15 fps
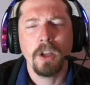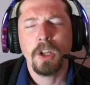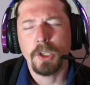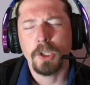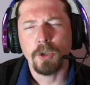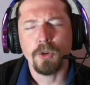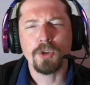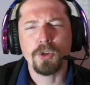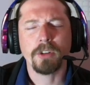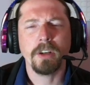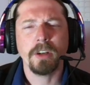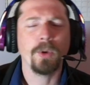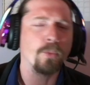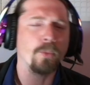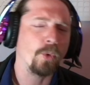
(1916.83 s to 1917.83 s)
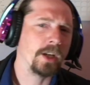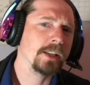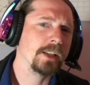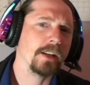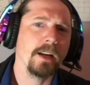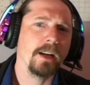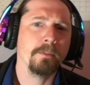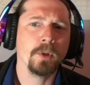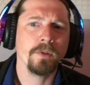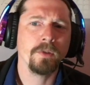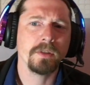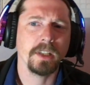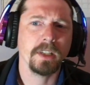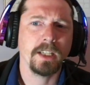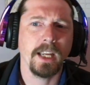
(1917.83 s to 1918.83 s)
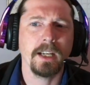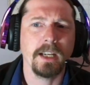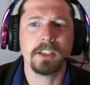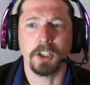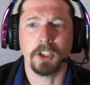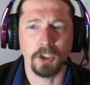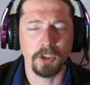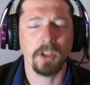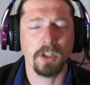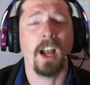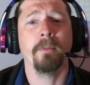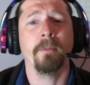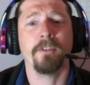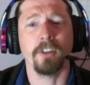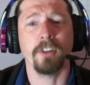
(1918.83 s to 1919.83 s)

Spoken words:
Usually when one side moves the king, it's a good time for